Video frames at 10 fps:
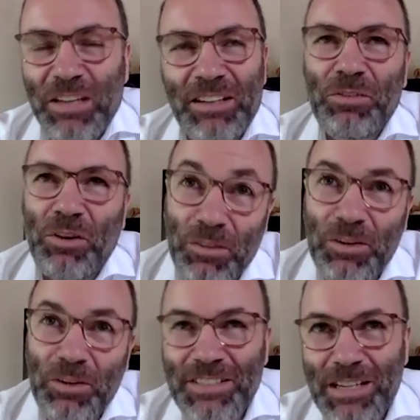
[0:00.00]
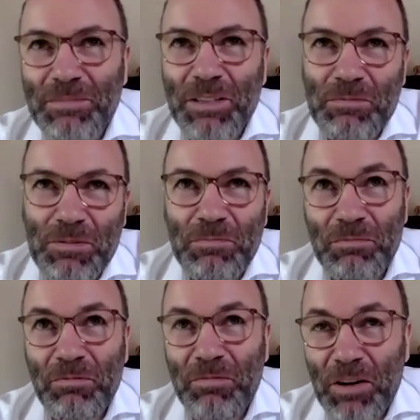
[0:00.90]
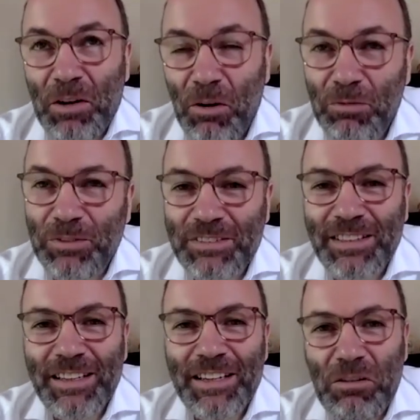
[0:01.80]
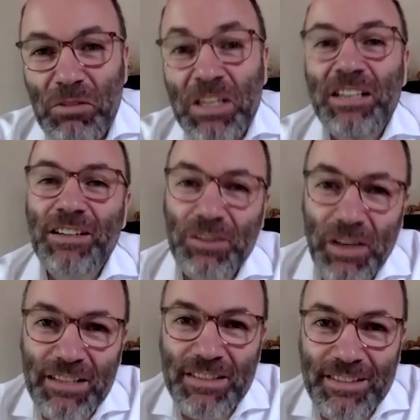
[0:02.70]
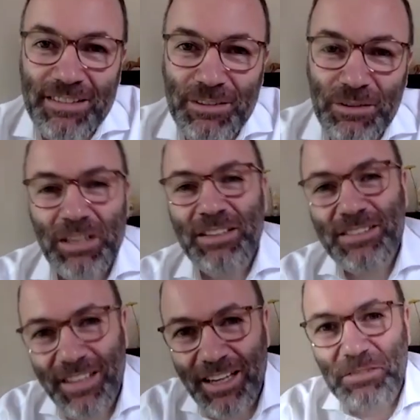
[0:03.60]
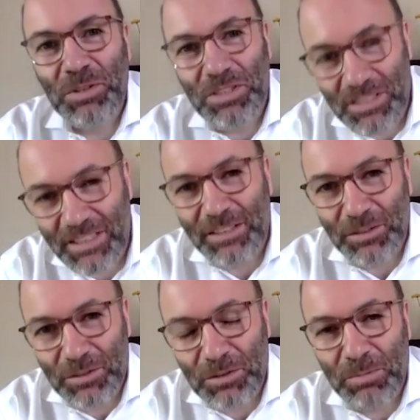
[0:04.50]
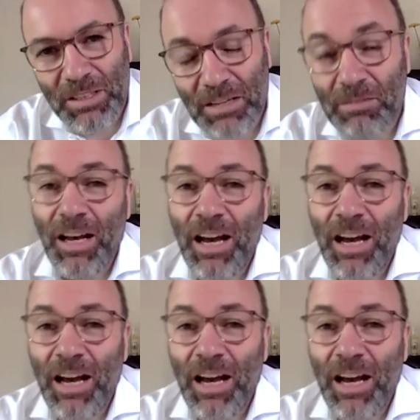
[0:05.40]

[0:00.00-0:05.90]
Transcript: not only sometimes, very often, we need a crisis to understand what is needed on European level.